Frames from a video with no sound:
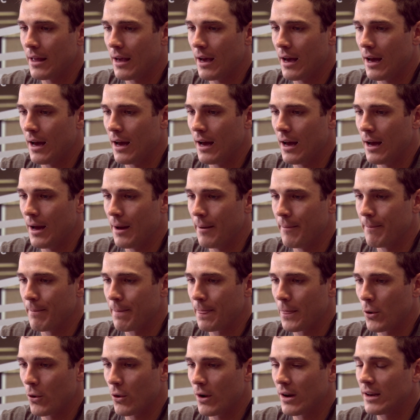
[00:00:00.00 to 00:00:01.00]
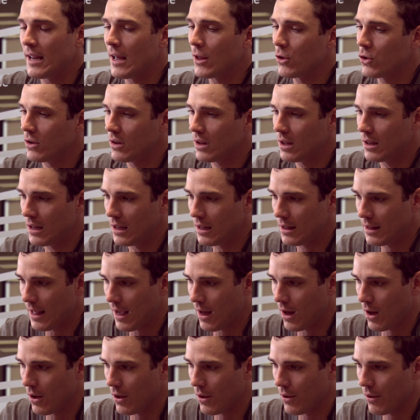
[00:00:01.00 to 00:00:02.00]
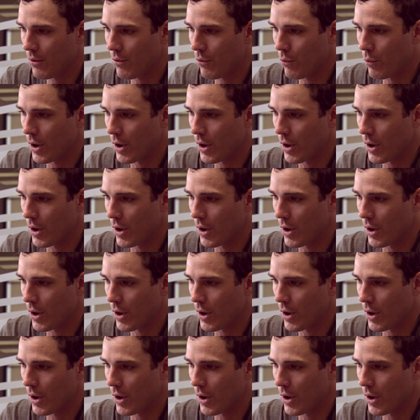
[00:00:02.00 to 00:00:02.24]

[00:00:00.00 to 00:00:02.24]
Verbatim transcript: um, or attention to detail